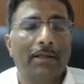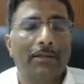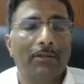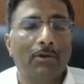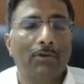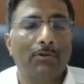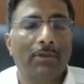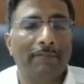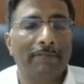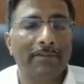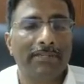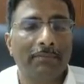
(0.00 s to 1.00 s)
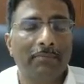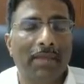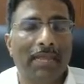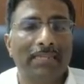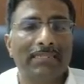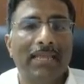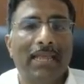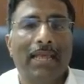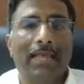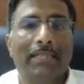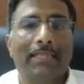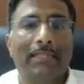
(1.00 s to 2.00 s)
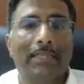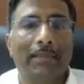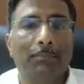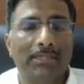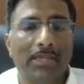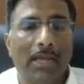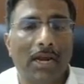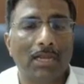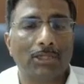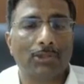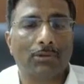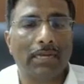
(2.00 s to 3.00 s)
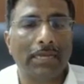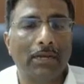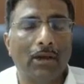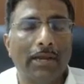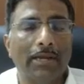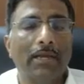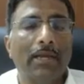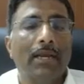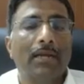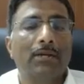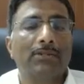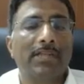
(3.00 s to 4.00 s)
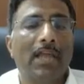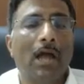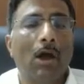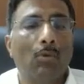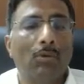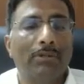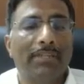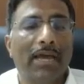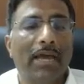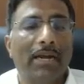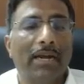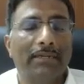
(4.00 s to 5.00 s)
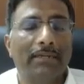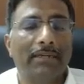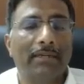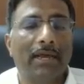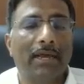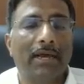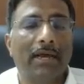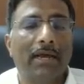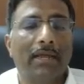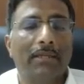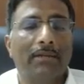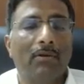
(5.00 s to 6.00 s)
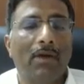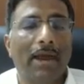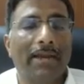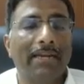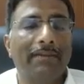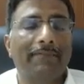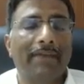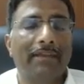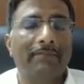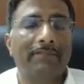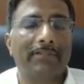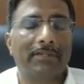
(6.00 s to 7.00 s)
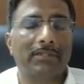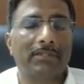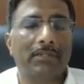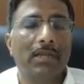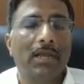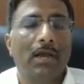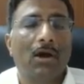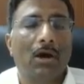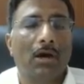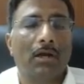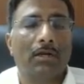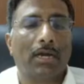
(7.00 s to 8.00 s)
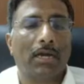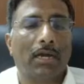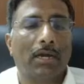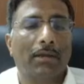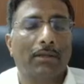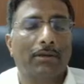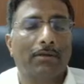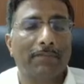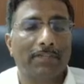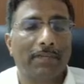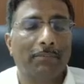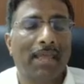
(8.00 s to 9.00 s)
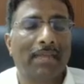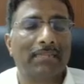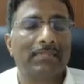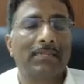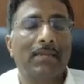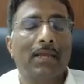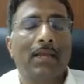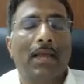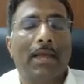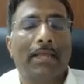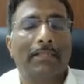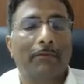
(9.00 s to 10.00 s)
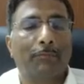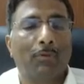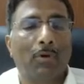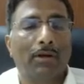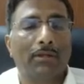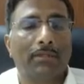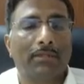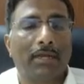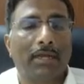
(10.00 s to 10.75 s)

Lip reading: you get phishing mails, and then the employees are asked to click on it to see how good they are in identifying phishing or phishing mails, and therefore